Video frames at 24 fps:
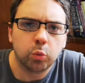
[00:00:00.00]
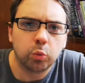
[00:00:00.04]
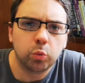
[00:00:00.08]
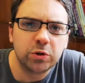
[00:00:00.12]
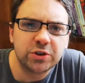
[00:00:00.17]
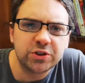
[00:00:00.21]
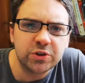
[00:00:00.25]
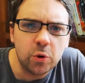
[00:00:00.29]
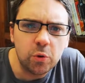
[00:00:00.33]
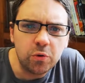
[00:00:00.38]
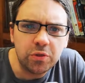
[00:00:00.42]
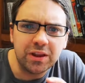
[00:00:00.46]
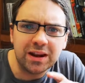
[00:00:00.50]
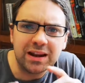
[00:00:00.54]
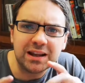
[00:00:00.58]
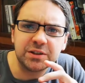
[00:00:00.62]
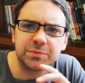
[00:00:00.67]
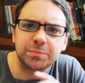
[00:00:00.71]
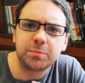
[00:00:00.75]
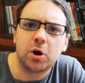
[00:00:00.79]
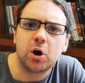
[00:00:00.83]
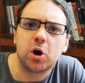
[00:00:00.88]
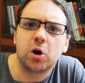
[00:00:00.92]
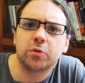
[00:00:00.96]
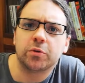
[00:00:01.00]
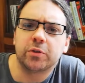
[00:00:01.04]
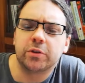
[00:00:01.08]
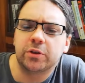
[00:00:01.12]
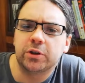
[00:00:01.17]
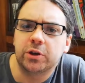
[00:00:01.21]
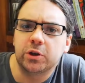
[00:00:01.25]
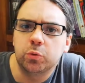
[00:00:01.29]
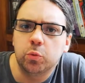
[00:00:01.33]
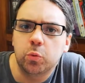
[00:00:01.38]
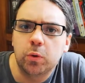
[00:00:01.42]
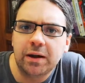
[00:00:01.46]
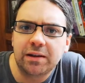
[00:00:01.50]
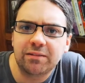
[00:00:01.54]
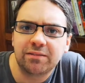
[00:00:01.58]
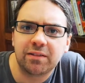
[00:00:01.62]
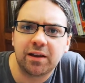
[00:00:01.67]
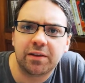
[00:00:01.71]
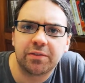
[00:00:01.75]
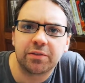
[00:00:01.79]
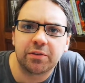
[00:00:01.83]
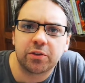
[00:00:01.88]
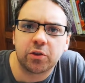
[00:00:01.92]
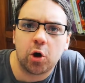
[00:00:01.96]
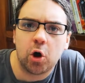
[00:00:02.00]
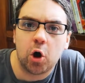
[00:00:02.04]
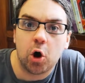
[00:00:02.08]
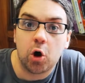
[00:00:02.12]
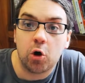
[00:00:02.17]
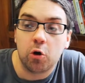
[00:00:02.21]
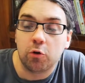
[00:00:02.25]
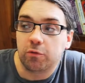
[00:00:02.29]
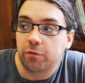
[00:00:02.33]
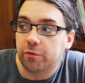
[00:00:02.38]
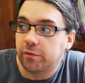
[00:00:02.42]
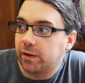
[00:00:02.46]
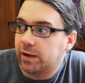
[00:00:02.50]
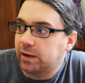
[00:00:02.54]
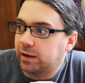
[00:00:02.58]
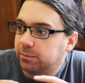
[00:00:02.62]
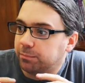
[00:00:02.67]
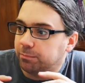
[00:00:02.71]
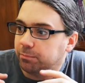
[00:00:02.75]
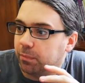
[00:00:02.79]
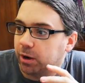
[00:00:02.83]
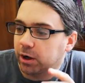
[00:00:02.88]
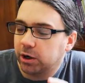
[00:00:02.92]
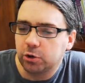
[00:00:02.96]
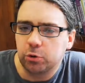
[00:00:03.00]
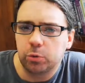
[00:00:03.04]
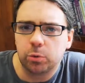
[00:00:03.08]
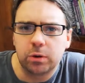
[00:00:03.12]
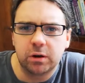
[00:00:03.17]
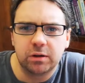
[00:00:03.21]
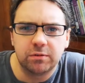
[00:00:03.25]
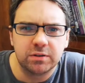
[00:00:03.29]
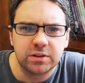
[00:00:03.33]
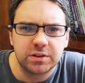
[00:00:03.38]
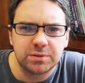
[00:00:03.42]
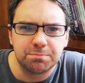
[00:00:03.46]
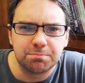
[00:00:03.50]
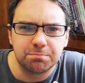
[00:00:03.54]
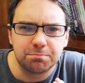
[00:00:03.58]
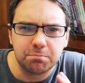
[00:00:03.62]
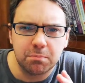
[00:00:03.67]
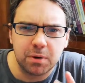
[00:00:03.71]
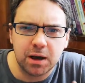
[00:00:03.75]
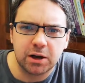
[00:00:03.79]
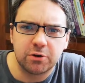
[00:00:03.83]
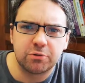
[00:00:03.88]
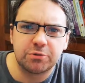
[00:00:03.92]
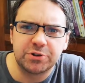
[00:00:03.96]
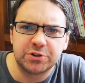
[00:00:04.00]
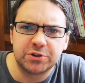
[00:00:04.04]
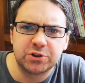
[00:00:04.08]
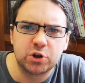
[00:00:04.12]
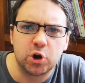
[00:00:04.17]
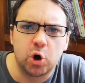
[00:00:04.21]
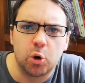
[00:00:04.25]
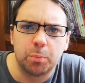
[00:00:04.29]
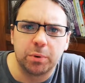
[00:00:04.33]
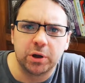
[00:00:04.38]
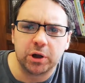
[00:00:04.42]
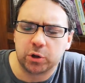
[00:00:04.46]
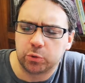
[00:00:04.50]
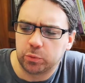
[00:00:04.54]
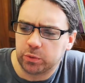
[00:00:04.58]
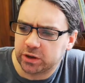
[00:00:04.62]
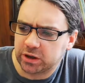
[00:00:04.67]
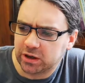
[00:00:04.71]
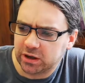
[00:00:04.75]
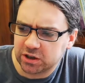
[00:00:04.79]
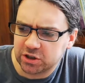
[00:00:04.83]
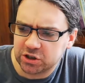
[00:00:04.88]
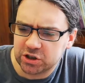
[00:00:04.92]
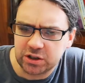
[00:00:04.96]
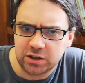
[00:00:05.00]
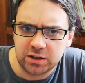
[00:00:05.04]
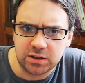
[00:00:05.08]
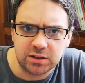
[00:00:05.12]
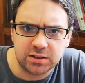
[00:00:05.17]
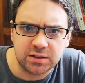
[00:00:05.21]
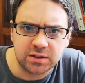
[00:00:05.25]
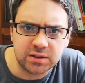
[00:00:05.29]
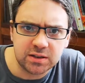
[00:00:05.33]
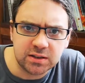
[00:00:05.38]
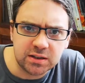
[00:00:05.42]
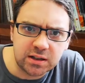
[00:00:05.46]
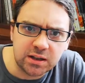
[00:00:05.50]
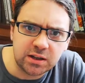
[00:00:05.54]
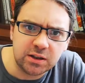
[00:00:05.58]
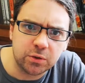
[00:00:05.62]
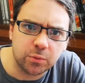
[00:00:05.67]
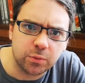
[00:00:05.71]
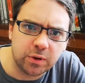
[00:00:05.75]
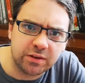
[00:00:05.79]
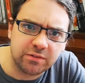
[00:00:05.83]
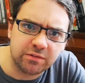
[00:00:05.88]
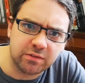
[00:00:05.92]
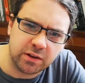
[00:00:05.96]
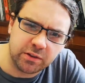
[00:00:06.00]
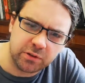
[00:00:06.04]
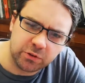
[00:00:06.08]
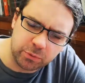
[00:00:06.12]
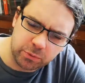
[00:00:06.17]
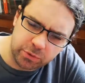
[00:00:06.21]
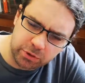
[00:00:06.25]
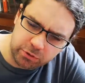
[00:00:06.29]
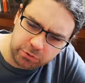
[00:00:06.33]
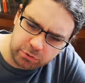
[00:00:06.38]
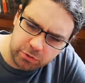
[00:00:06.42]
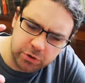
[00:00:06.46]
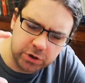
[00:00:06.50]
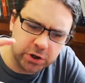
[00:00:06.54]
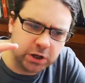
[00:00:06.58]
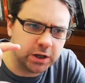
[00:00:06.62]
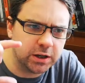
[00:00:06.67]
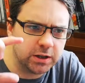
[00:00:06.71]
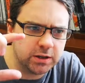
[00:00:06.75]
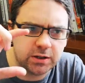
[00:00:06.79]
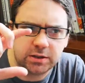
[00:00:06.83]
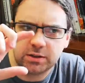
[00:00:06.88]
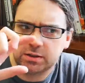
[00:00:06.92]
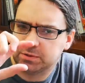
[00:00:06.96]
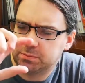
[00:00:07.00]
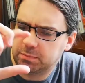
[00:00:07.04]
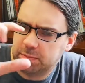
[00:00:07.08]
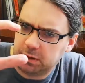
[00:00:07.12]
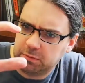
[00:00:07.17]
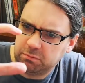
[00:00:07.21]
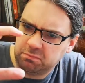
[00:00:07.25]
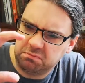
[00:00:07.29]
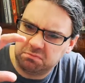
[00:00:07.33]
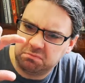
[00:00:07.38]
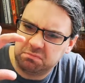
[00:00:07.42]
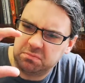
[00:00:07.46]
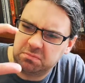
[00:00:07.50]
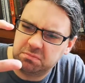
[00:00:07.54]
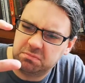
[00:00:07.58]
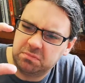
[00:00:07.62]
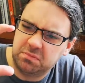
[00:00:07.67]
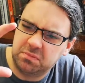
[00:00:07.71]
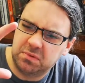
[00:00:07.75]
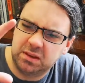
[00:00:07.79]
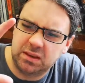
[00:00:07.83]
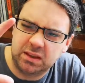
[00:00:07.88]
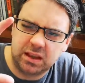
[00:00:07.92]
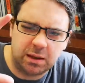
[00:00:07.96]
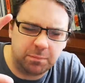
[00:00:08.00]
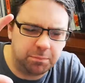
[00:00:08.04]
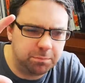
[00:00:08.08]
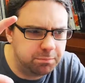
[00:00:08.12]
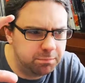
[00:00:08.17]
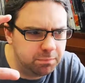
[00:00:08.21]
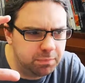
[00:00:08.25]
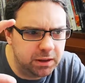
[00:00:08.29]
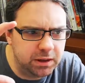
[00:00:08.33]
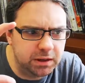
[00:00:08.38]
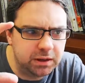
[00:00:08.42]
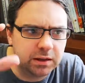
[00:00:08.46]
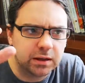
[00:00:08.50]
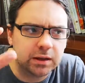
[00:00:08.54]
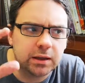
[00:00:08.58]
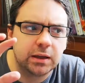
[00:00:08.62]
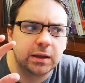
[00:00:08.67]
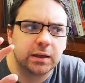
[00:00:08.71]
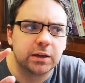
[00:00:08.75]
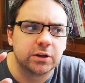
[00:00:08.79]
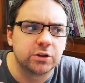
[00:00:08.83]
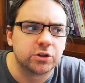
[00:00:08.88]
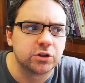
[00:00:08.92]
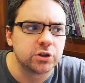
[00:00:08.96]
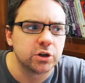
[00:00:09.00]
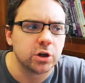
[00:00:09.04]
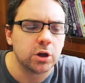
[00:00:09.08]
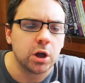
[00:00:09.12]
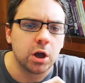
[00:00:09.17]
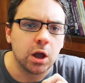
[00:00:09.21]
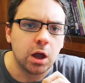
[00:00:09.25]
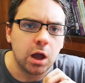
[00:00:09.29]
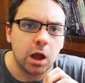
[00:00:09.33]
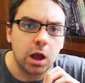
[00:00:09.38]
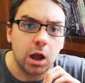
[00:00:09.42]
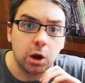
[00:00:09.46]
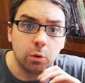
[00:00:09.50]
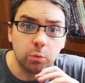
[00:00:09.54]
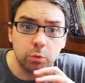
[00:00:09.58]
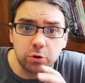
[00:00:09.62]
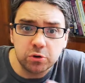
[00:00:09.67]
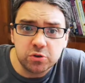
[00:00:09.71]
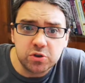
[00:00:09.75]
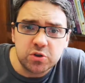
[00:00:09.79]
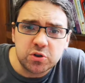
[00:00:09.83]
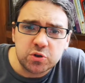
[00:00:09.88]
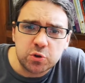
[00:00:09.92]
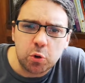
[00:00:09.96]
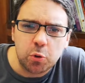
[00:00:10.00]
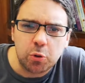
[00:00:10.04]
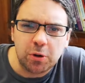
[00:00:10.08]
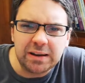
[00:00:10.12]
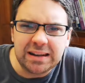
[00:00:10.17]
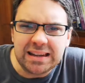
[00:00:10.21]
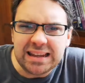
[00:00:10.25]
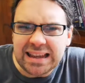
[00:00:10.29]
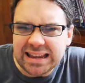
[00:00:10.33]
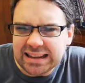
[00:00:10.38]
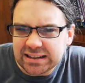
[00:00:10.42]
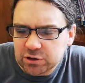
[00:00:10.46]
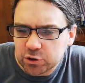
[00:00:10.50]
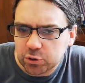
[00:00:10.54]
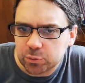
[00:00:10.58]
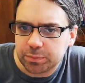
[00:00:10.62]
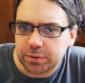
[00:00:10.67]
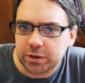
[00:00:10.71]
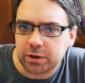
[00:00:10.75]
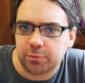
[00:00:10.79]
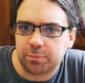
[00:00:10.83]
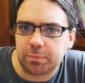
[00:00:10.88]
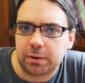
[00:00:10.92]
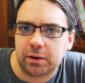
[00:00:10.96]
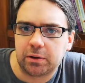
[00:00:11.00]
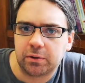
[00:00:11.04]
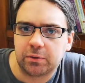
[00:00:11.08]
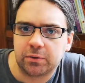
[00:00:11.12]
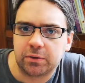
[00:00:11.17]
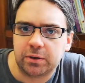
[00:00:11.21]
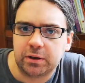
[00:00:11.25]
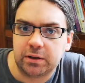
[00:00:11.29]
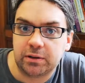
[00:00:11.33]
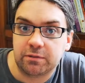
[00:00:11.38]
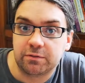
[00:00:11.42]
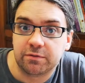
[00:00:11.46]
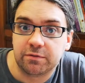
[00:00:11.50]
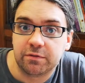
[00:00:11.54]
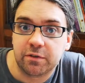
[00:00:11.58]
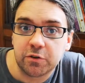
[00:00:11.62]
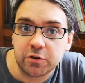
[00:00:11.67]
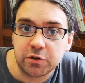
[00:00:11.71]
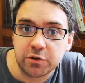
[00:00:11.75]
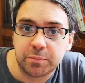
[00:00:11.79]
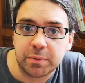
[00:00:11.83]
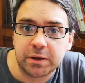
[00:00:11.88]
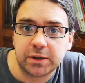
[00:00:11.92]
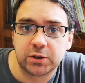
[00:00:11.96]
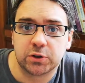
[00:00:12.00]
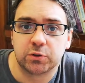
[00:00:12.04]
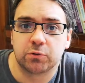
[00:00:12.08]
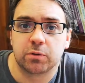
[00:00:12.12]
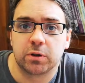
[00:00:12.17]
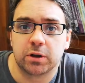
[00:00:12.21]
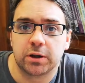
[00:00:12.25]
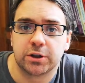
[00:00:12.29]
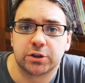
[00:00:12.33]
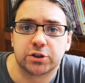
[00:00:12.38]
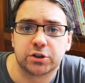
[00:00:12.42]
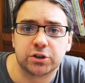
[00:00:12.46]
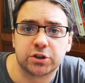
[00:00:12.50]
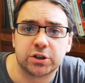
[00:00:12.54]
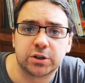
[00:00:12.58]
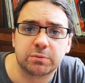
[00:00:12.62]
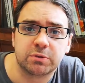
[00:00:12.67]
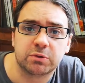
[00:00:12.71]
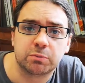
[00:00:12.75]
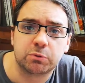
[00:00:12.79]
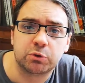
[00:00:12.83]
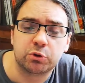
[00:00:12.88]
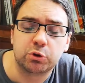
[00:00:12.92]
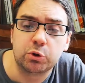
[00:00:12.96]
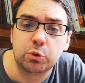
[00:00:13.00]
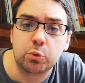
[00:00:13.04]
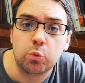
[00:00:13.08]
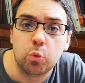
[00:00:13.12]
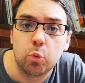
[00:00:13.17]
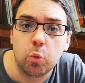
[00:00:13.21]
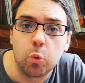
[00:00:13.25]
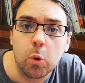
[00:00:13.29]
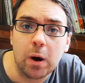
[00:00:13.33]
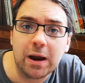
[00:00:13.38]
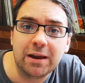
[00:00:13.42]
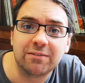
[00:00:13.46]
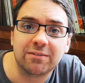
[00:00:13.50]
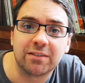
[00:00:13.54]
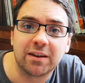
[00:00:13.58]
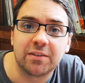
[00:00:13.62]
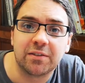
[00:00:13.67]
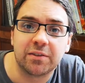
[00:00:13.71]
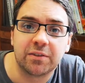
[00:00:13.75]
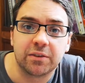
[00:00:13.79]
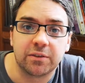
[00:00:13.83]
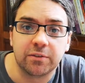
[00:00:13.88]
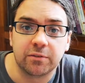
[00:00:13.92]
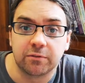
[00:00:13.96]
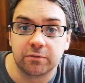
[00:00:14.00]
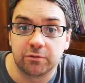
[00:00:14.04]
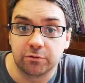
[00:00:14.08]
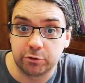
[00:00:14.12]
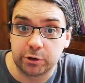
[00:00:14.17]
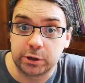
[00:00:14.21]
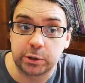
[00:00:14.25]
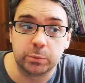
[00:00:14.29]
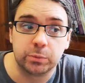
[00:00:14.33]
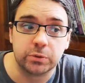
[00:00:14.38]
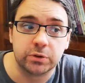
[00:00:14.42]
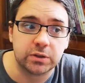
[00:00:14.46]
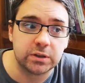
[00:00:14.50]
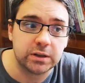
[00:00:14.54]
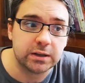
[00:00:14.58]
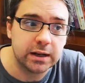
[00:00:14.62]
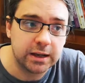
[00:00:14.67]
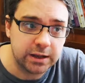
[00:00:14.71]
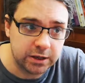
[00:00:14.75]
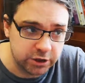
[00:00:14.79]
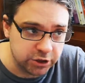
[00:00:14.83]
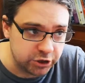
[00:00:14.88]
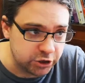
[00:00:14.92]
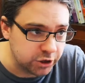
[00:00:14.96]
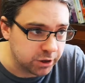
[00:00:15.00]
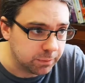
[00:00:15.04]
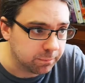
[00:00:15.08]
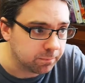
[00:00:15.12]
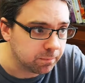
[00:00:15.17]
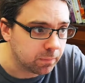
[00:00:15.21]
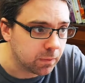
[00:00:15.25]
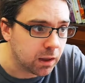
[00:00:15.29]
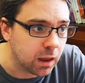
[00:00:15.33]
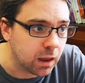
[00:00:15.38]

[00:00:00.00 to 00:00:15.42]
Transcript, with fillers: We saw in the last part that the wavelength of a microwave is macroscopic. We can actually see the wavelength with our own eyes. Well, that big-ish. We also saw a little bit about the fundamental relationships between wavelength and frequency and energy.